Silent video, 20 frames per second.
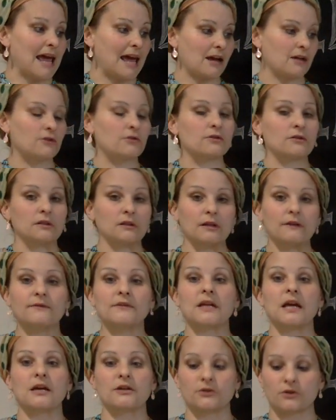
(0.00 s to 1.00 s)
extra
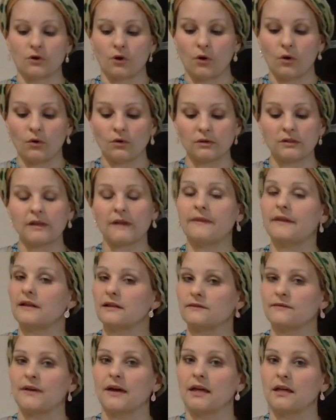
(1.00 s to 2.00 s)
lift, extra hold, and
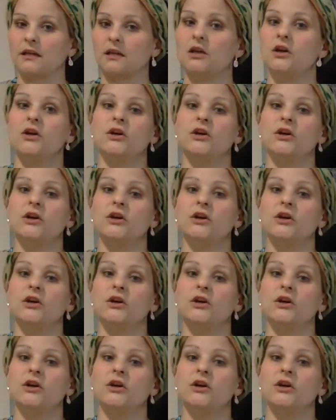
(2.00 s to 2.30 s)
that's fine.